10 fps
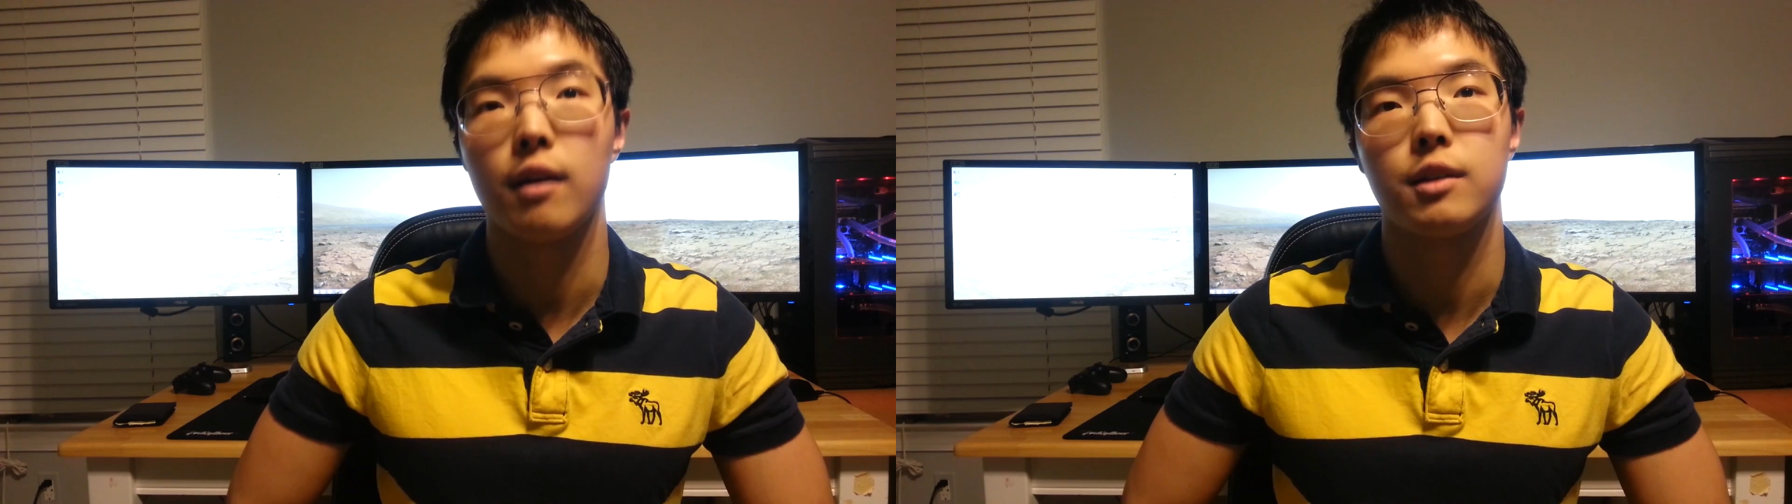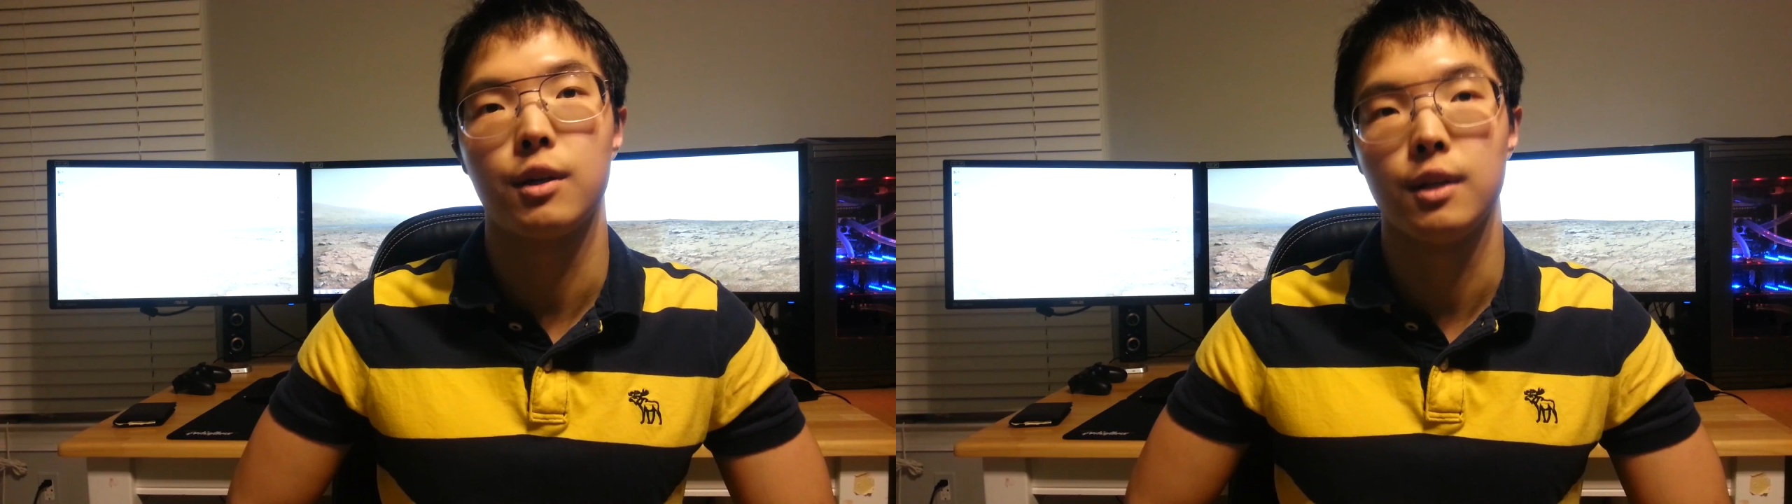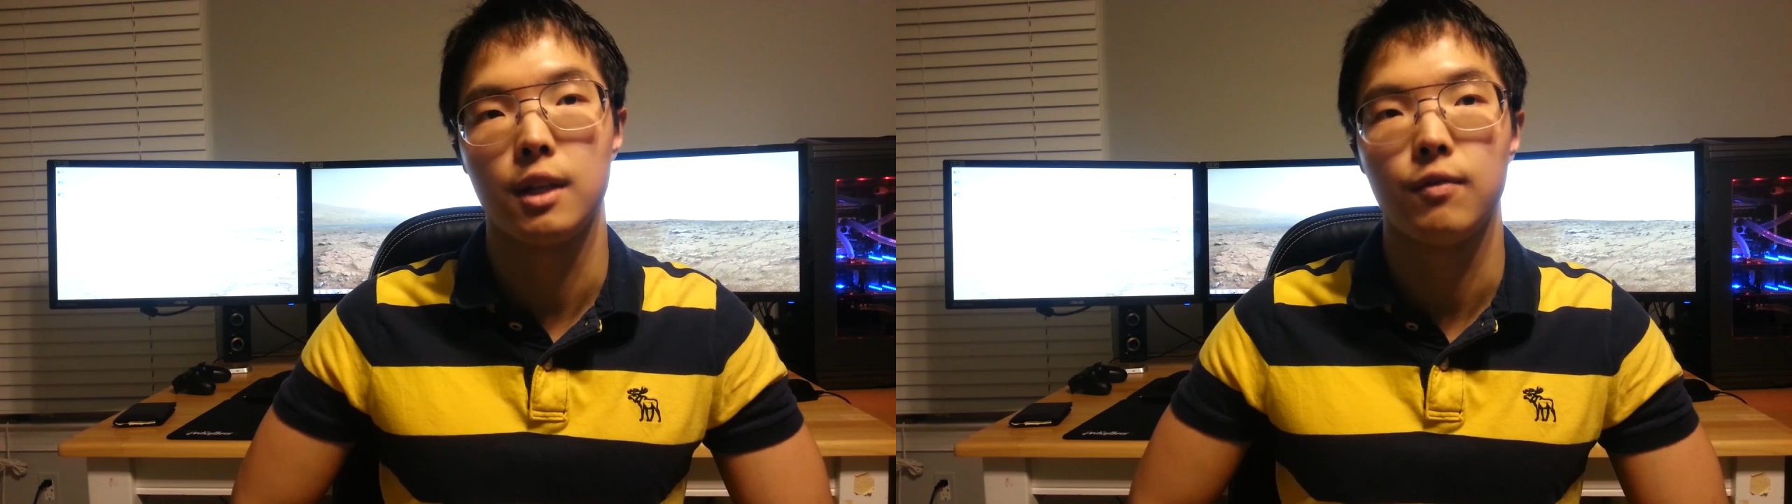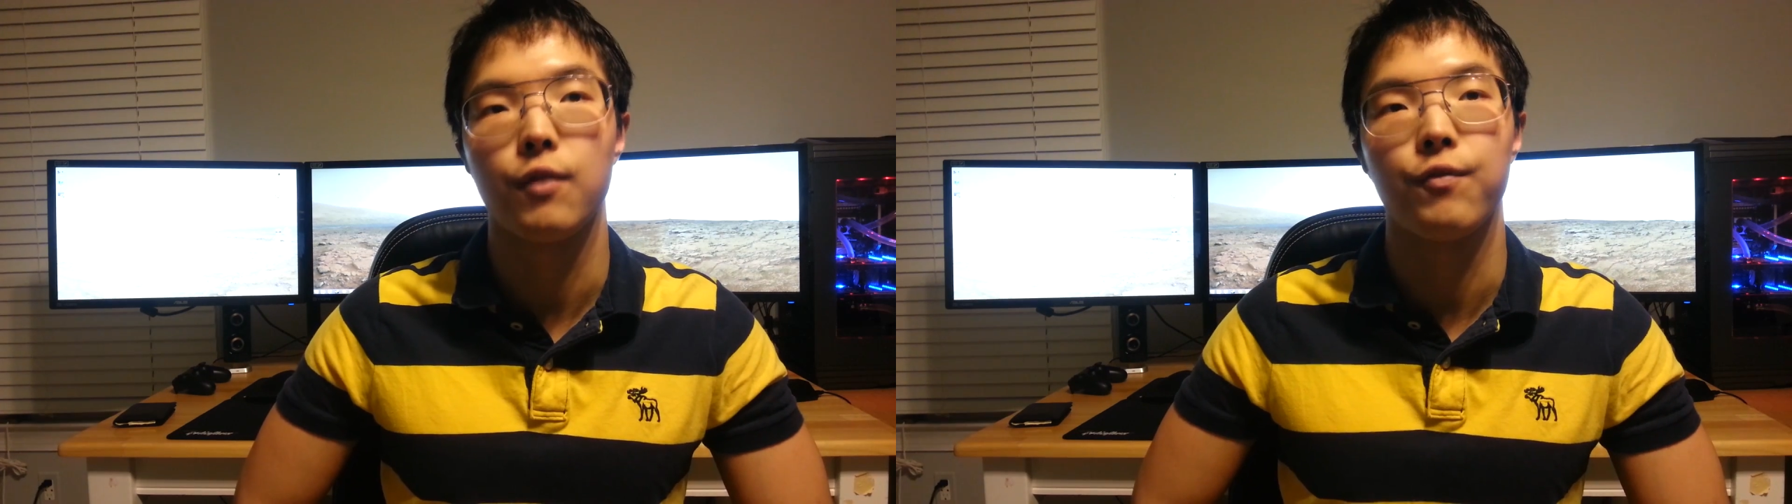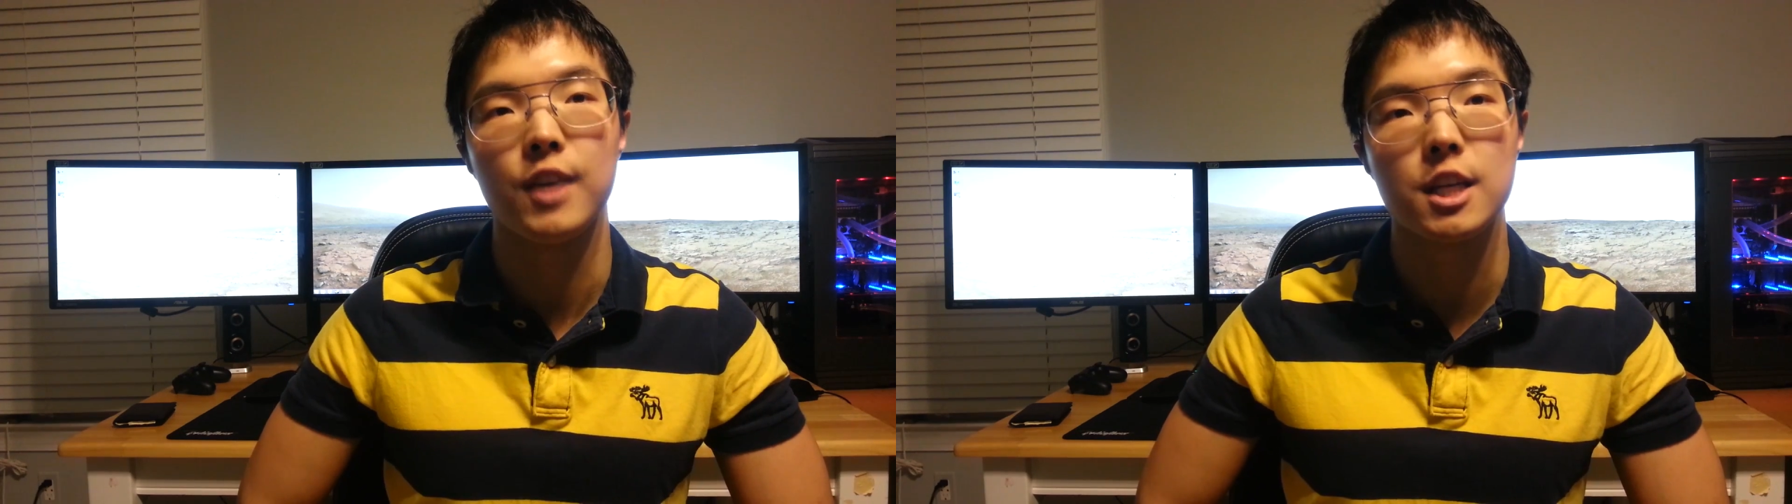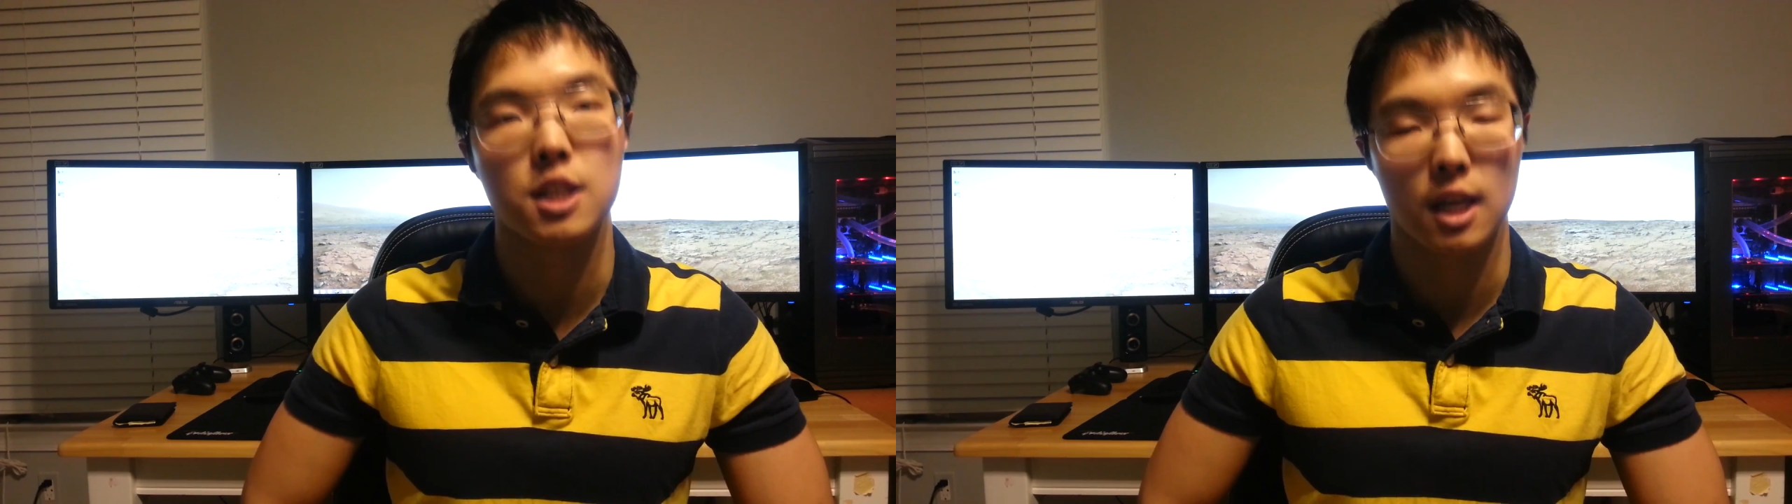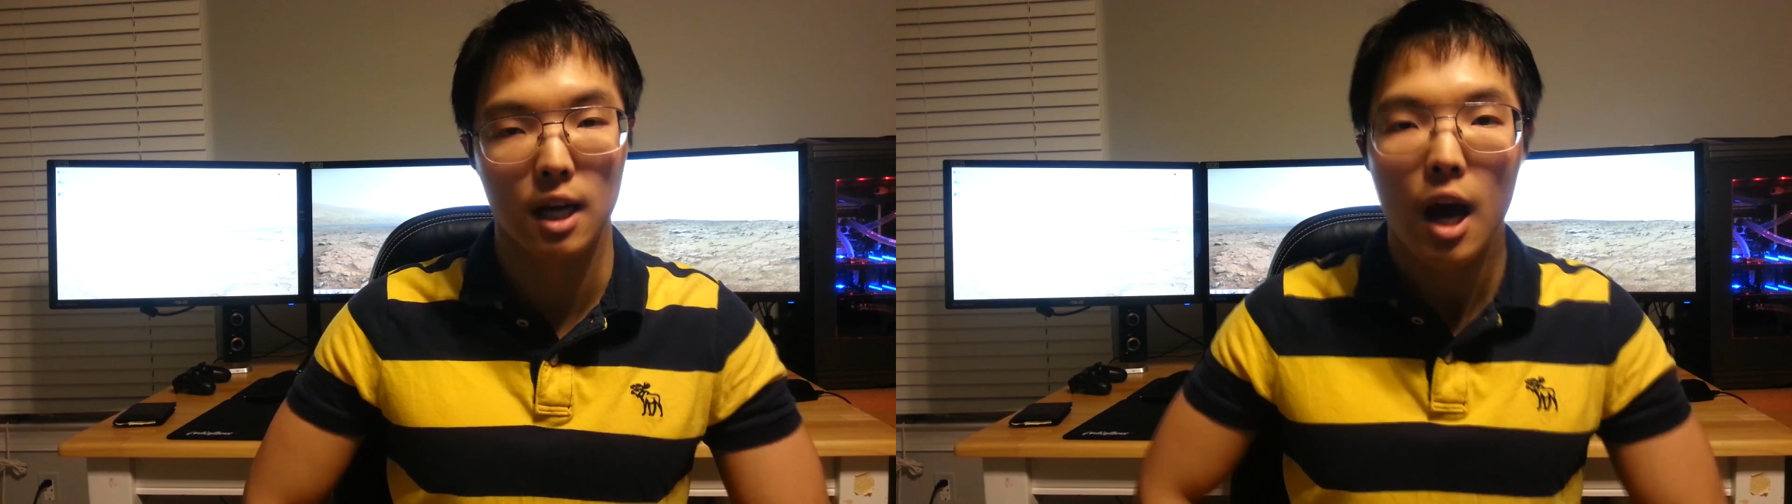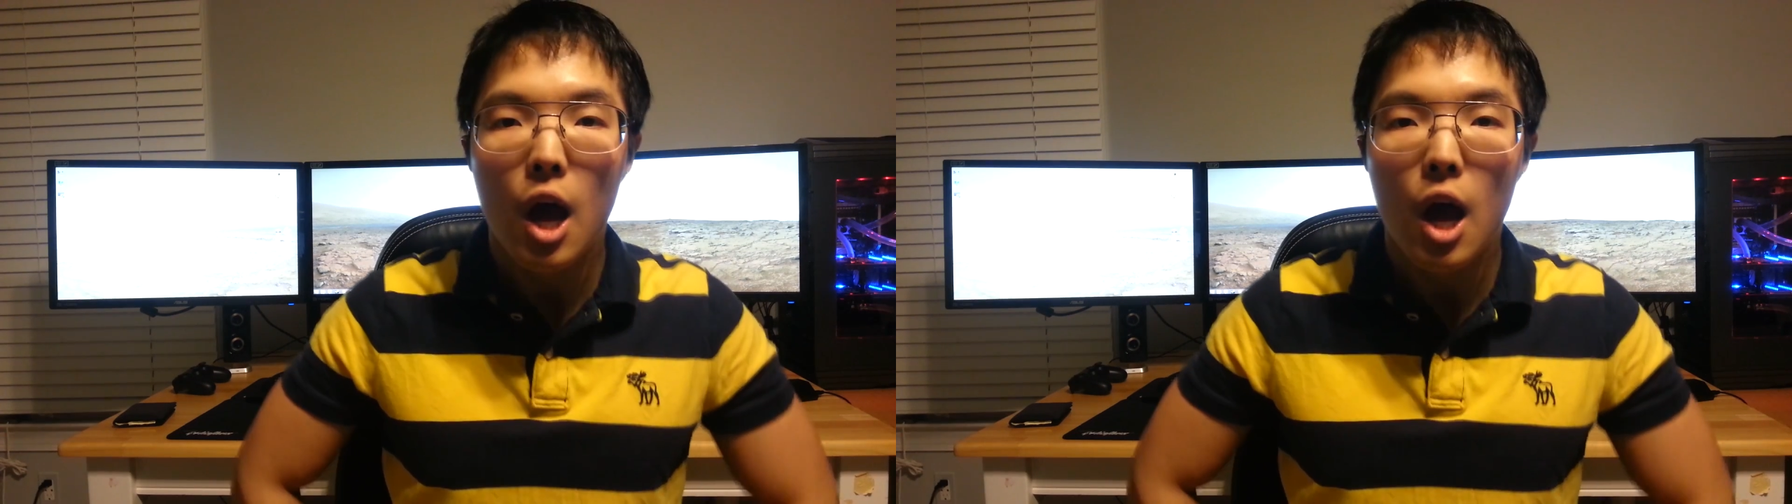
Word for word: alternative to VSync.